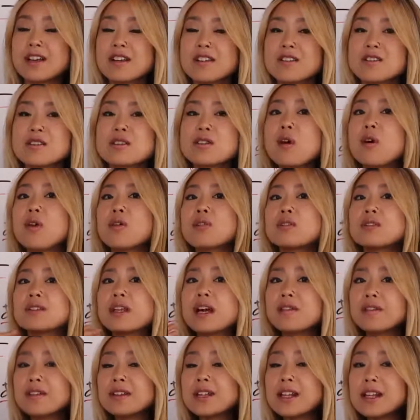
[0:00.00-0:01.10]
So
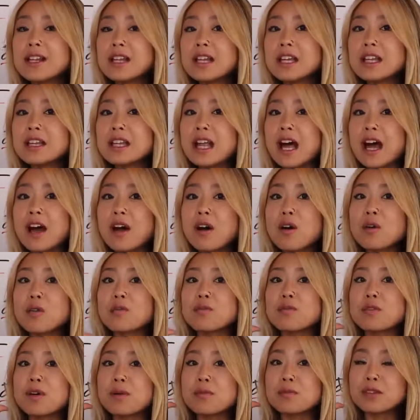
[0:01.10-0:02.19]
definitely now,
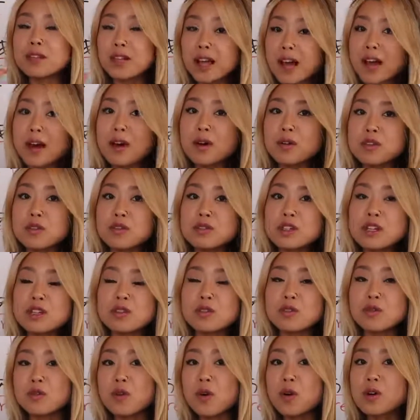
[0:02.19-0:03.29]
from now, you need to
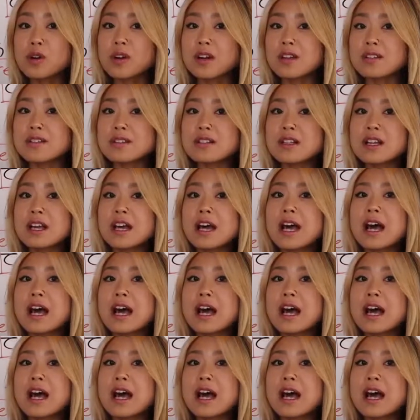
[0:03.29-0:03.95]
focus